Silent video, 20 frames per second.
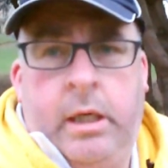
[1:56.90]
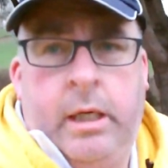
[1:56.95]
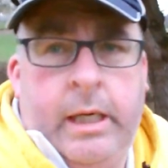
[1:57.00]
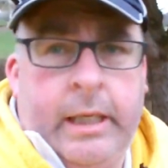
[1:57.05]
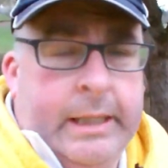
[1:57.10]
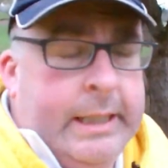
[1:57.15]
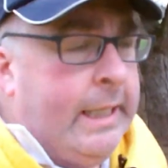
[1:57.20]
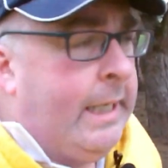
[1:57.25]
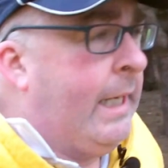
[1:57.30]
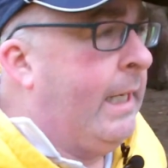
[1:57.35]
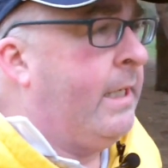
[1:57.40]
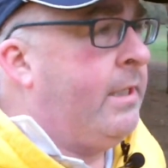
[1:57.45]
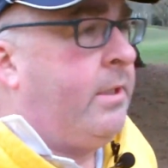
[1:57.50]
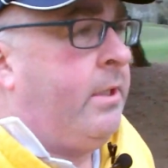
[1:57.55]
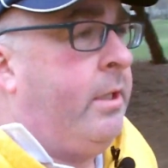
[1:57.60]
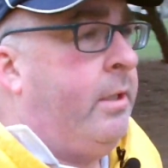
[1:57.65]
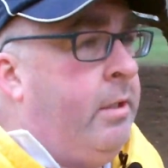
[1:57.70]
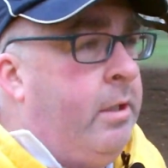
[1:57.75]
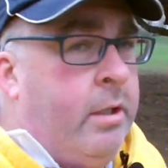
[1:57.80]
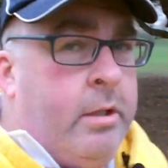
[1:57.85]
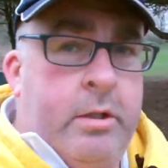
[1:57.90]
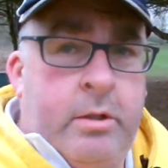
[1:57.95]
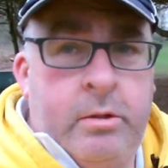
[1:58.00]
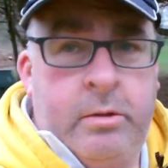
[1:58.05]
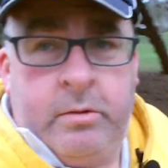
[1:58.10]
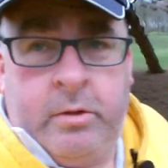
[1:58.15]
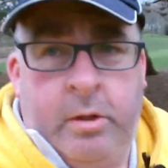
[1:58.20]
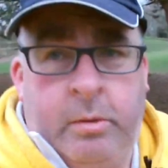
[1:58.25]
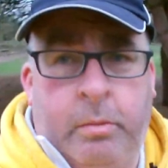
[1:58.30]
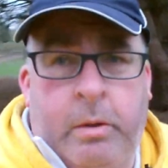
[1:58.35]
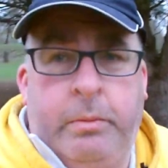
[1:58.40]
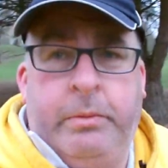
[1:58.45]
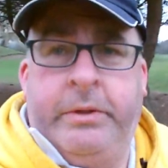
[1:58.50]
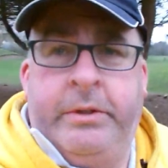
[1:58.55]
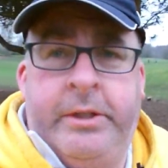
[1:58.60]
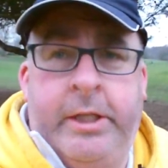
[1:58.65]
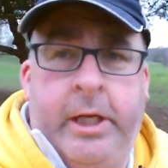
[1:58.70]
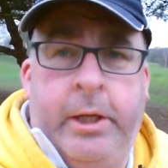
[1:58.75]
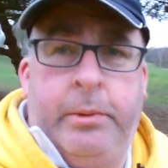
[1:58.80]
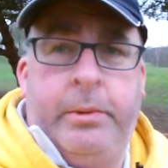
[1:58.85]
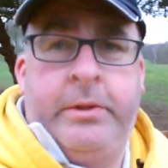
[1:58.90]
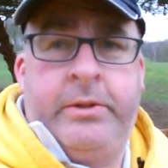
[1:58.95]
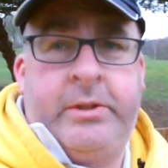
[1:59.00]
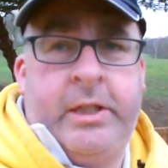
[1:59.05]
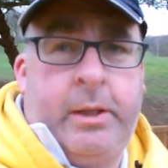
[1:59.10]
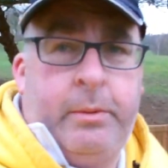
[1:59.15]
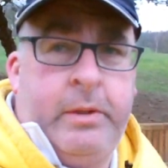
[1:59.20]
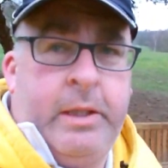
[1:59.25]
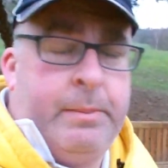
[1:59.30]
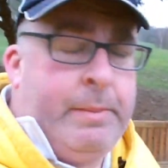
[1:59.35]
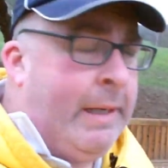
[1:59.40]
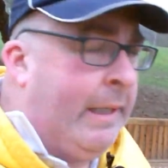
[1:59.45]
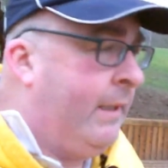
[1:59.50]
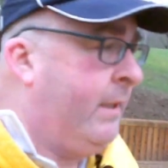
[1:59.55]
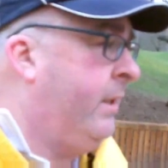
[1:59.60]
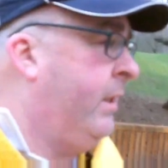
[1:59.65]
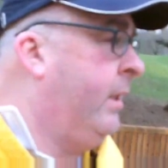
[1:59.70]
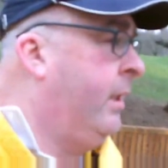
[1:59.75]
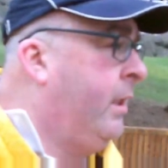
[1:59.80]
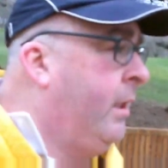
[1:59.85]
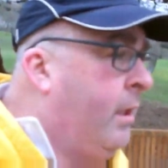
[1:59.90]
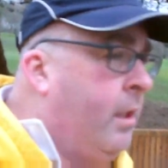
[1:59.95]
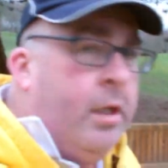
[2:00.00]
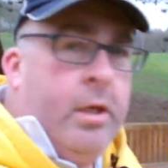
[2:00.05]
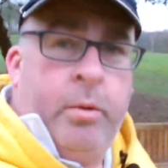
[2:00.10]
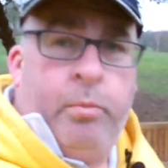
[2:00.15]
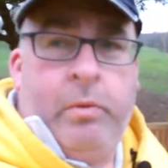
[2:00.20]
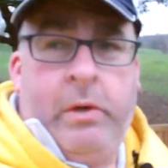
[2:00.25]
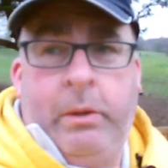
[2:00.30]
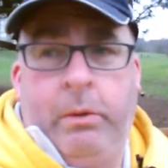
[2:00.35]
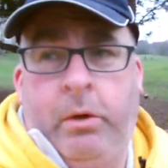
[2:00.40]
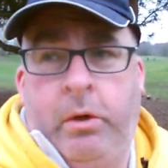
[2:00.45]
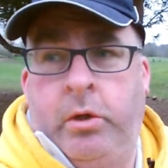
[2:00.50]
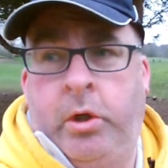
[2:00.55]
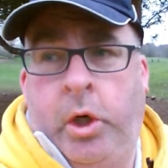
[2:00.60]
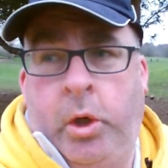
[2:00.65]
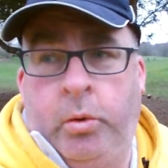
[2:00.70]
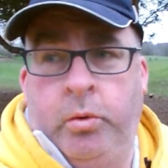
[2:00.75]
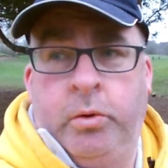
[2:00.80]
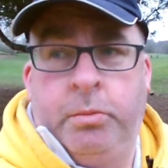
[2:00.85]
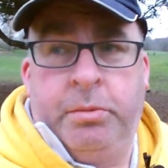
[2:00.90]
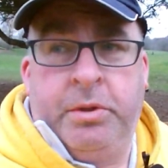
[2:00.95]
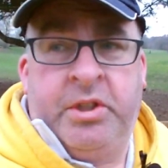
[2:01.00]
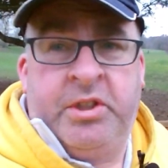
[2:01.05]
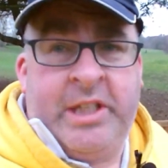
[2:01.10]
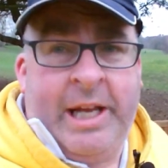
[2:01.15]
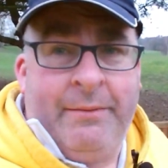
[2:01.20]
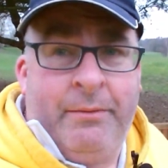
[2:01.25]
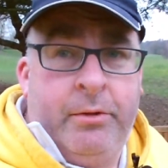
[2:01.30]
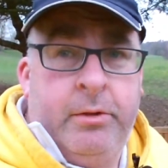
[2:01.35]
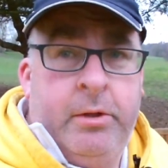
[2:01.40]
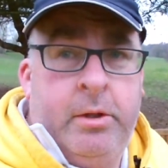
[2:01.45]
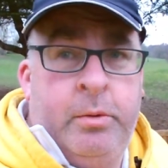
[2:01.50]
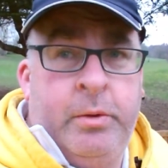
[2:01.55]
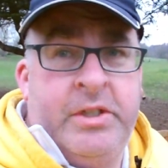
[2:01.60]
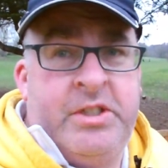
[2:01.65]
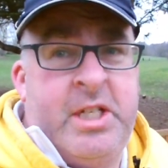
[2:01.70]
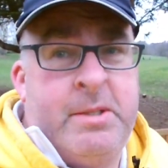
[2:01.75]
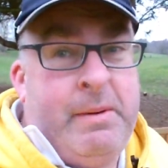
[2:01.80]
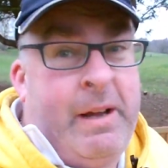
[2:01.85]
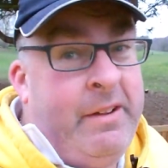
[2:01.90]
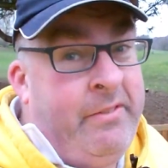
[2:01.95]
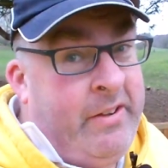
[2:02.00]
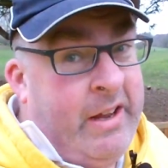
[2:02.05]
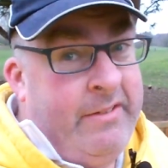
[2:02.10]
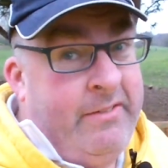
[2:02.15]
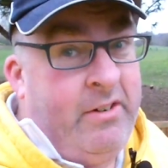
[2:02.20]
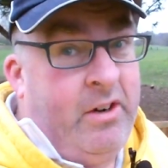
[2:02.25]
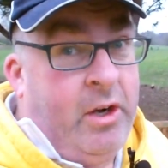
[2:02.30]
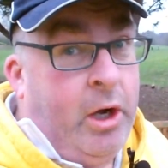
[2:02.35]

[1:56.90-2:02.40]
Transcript: Hey guys. Thought what we'd do is start with the bag while we're on hole number 7, which is my favourite